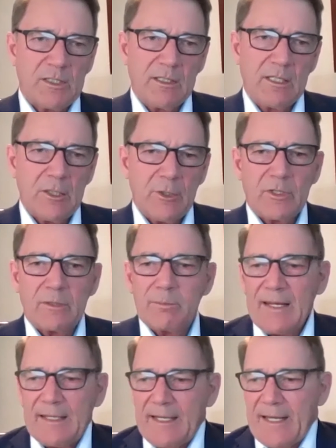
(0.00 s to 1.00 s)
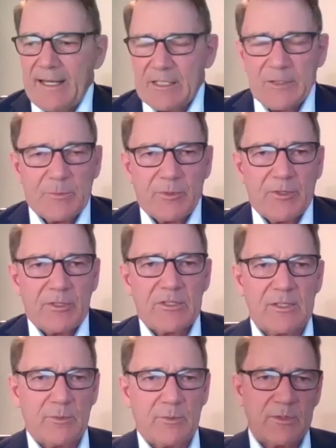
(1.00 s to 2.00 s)
Included mainly
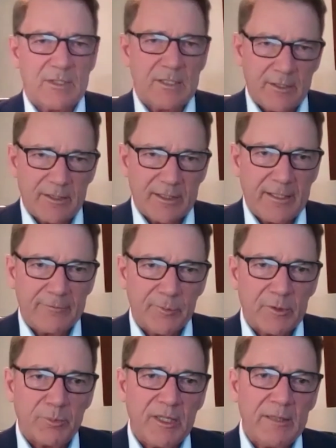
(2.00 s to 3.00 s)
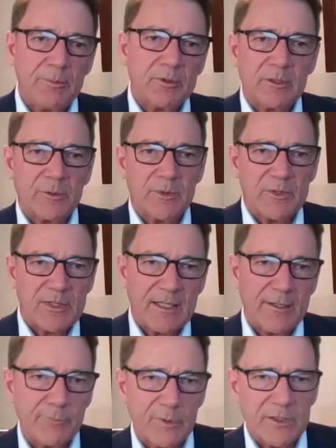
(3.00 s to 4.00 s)
experts. It was a lot of government people. It was the
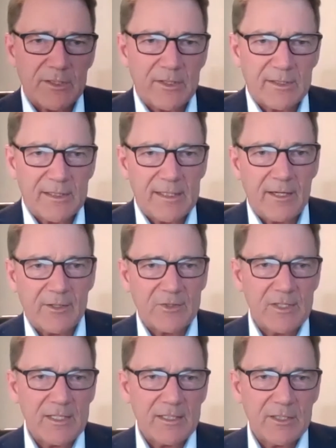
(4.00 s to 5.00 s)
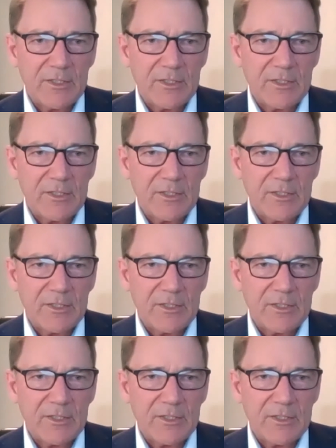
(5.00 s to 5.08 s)
government, the DRC